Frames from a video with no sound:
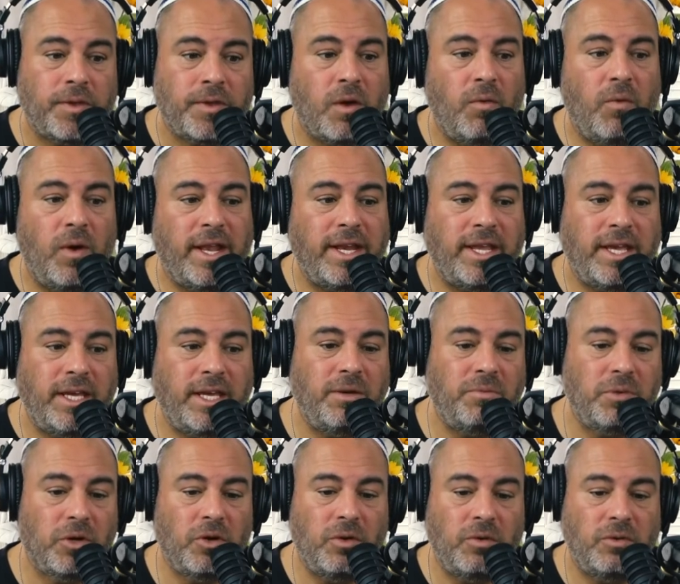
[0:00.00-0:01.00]
when
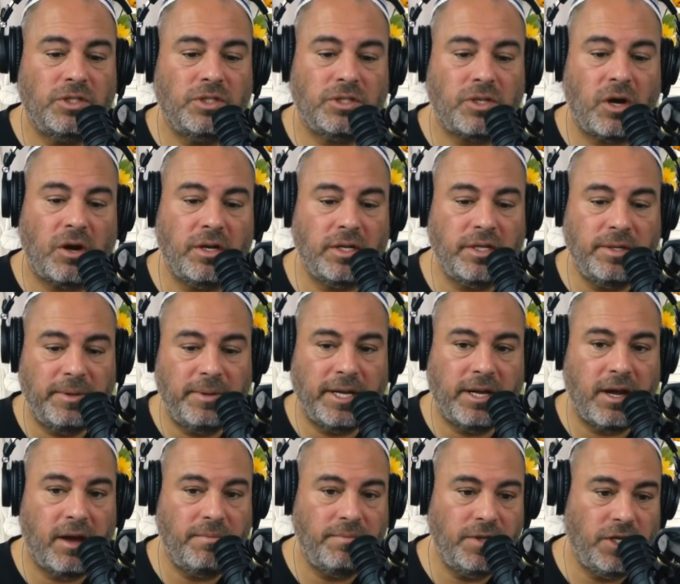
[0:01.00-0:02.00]
Hebrew started to
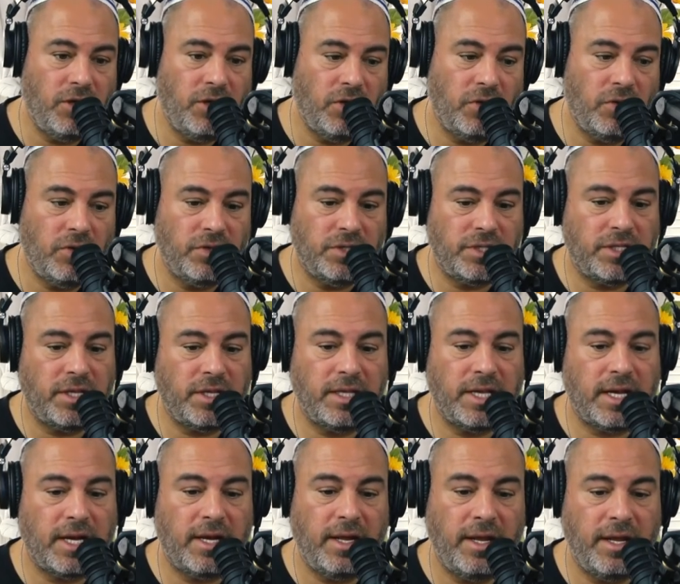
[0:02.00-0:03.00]
become used in
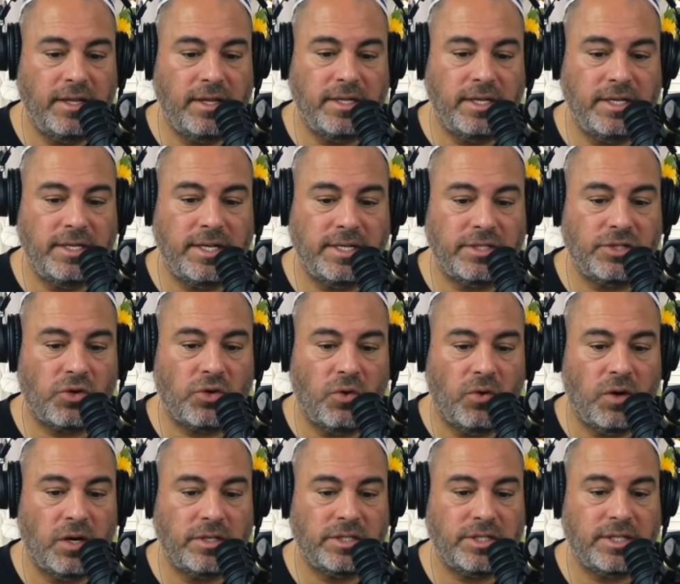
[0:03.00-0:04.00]
the
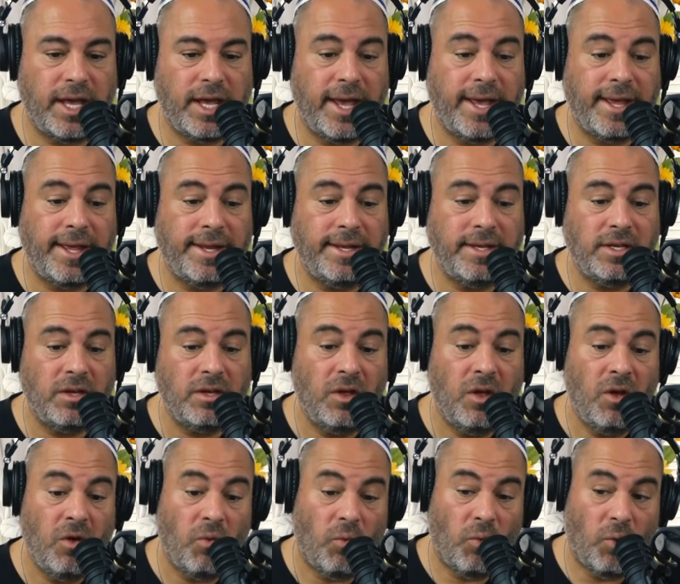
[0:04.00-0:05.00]
discourse. And
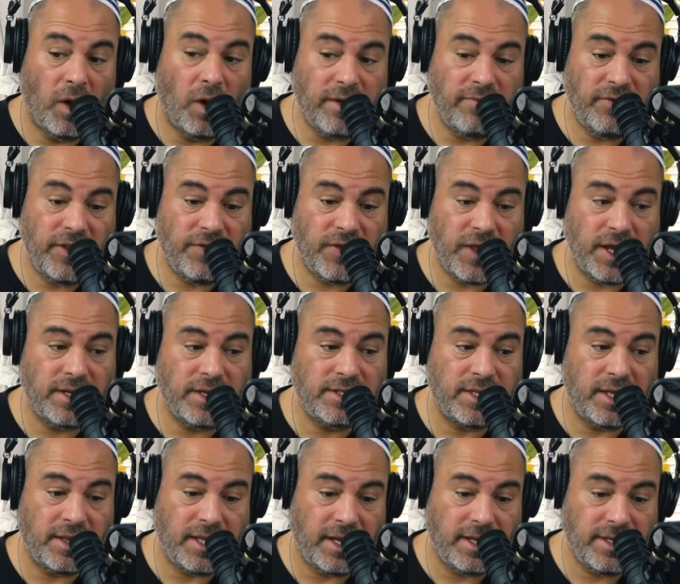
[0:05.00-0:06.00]
one of the things
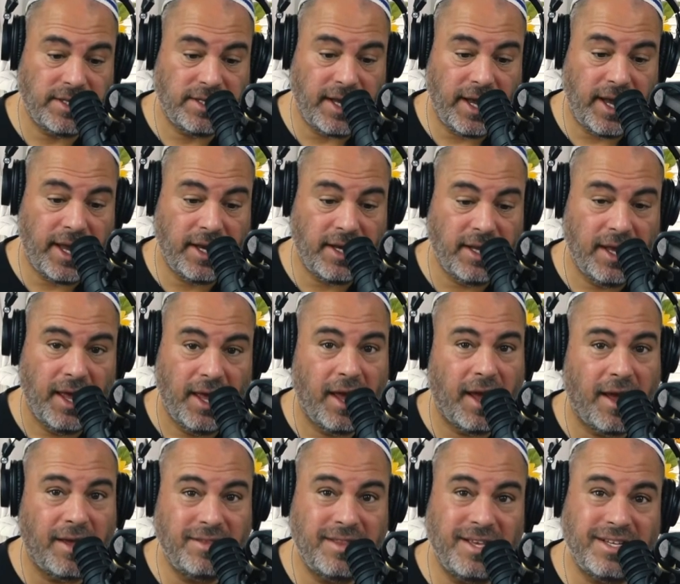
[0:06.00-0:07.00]
that they did,
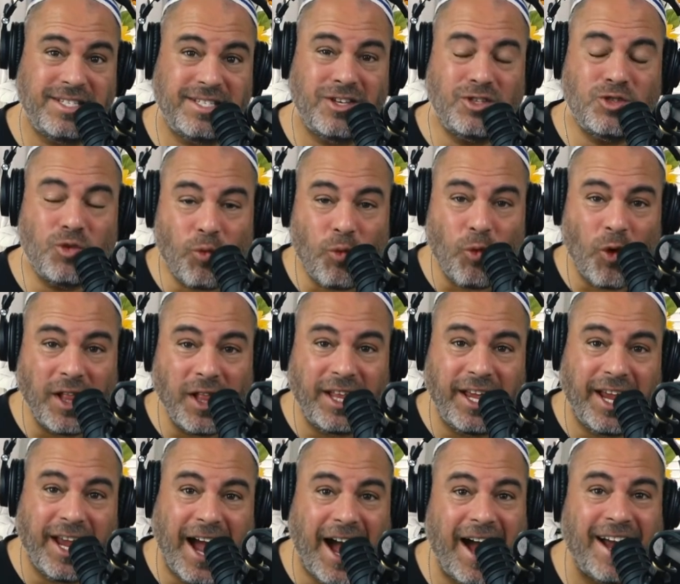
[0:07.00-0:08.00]
and this is
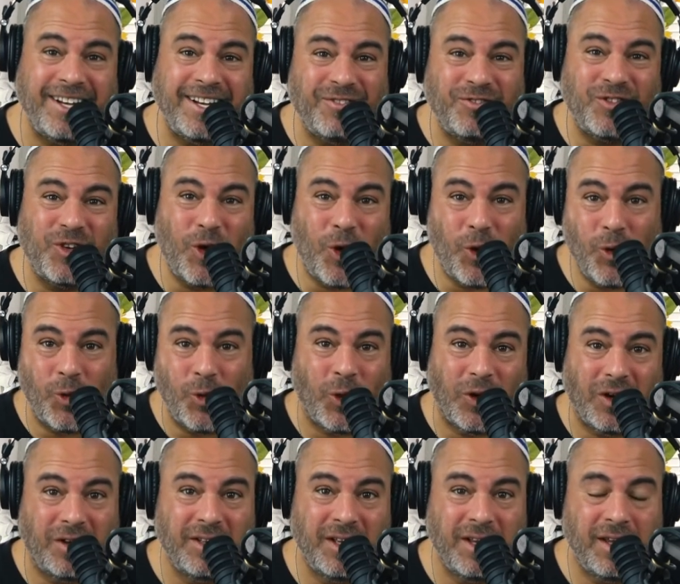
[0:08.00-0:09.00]
really kind of
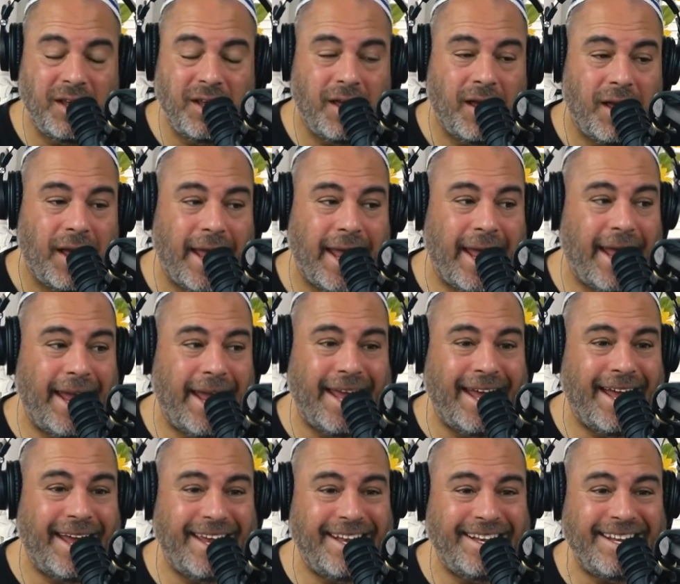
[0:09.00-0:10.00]
cool,
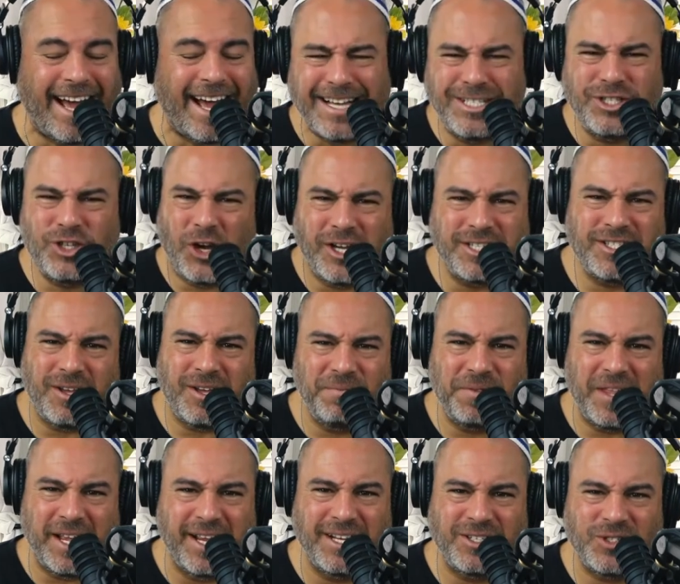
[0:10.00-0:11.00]
and I saw
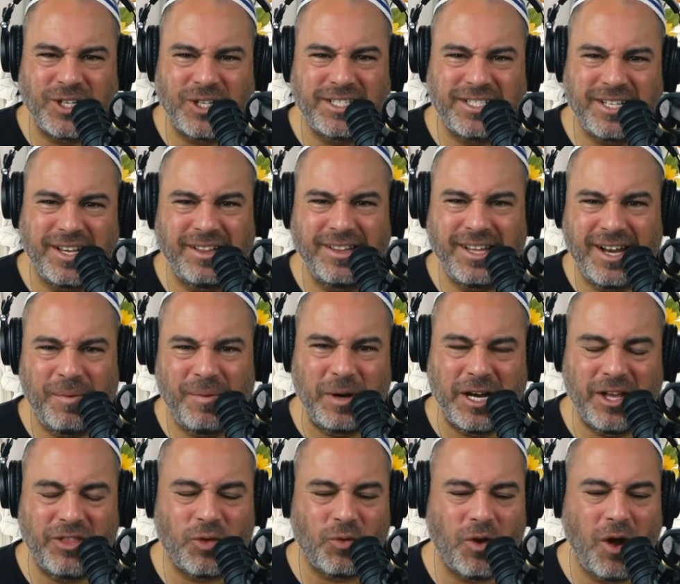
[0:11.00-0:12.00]
something interesting that I'm going
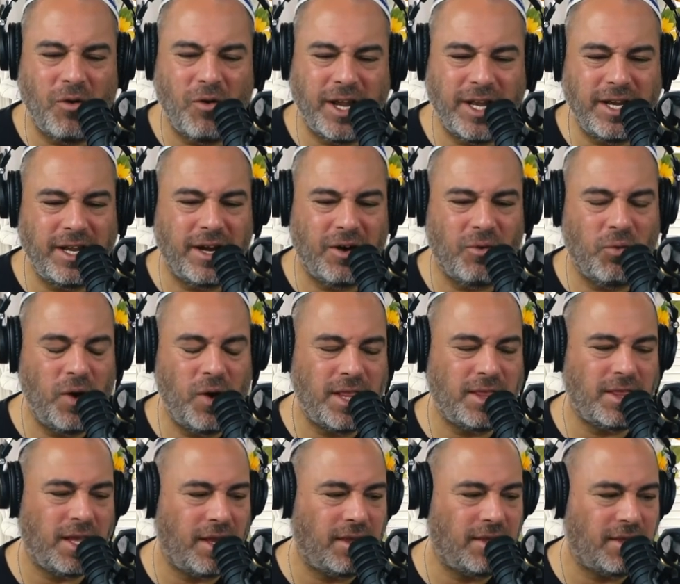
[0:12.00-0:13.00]
to throw in here
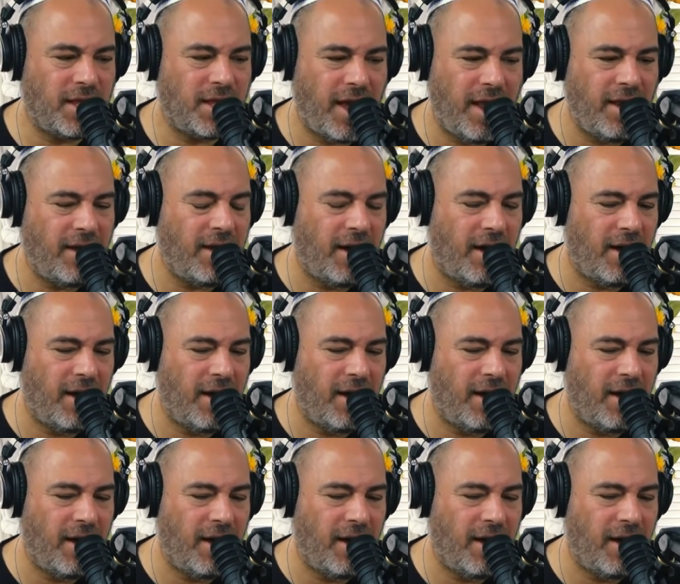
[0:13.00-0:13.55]
with it, that